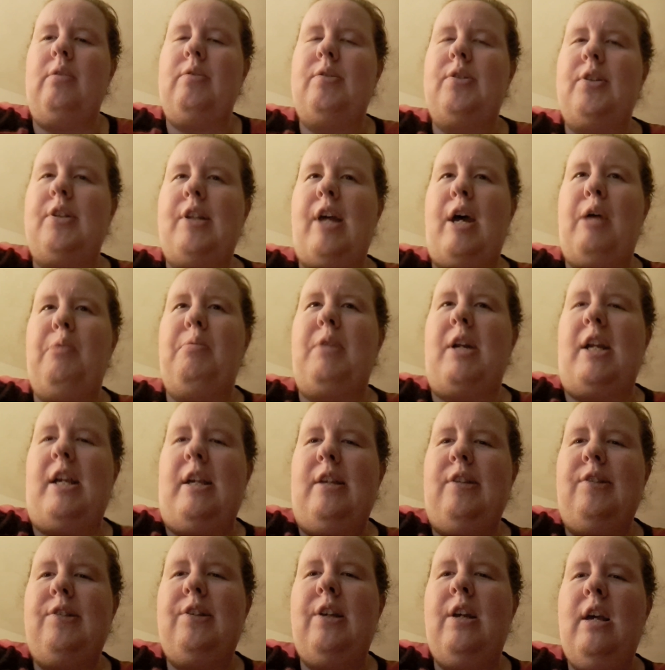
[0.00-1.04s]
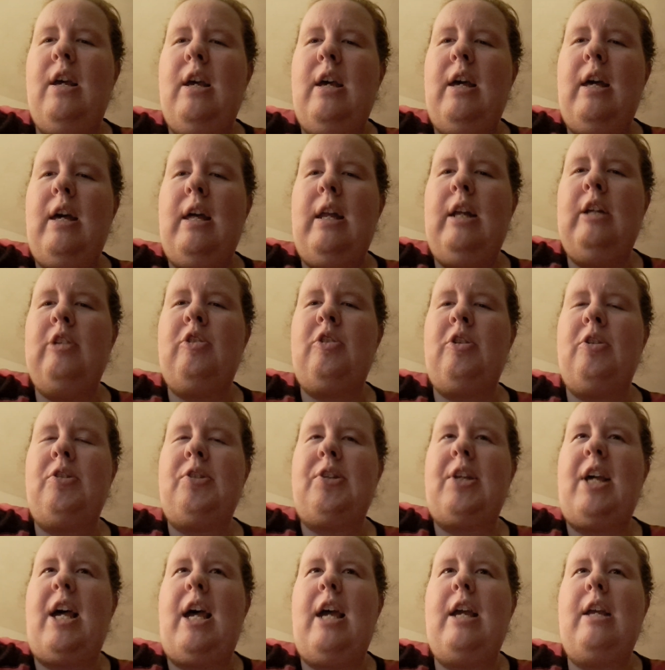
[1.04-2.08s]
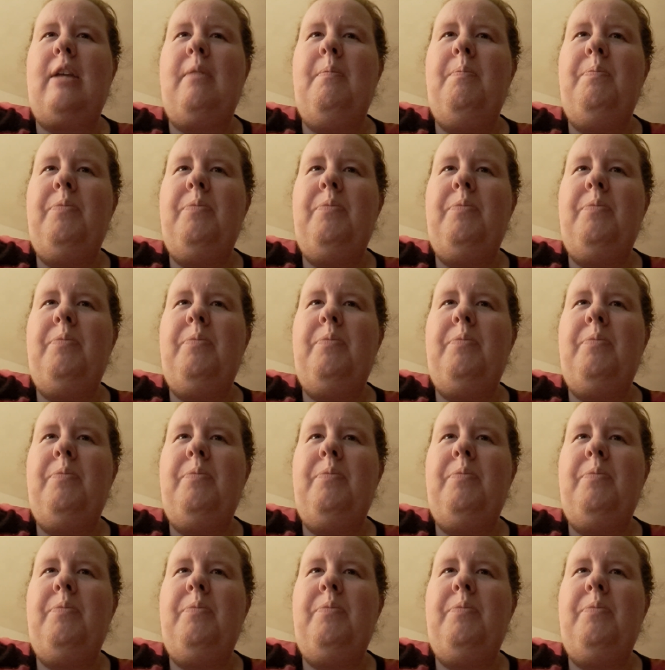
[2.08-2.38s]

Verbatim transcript: of celebrities. And it's just like